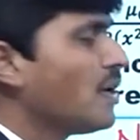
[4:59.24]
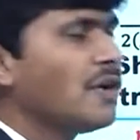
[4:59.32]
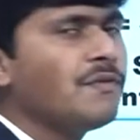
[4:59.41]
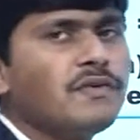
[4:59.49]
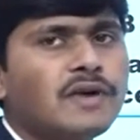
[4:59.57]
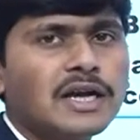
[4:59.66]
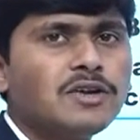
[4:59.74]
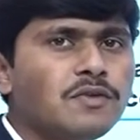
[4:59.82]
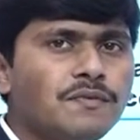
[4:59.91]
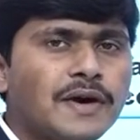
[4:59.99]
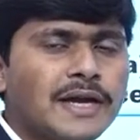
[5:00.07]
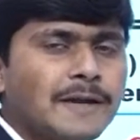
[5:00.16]
if we want to
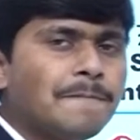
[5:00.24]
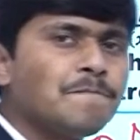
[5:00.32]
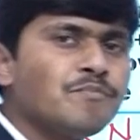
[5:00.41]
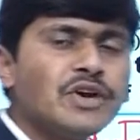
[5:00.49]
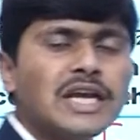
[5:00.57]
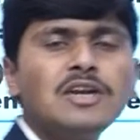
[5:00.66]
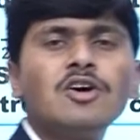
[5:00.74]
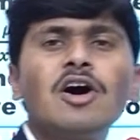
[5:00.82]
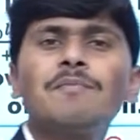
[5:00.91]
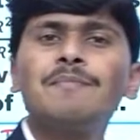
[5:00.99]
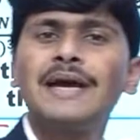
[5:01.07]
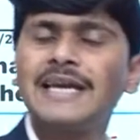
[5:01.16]
find value
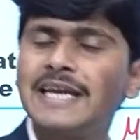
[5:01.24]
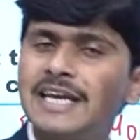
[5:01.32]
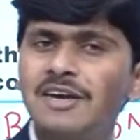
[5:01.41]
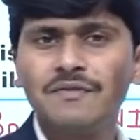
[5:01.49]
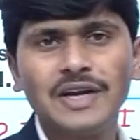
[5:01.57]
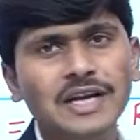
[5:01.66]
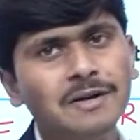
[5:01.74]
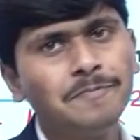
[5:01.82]
of magnetic field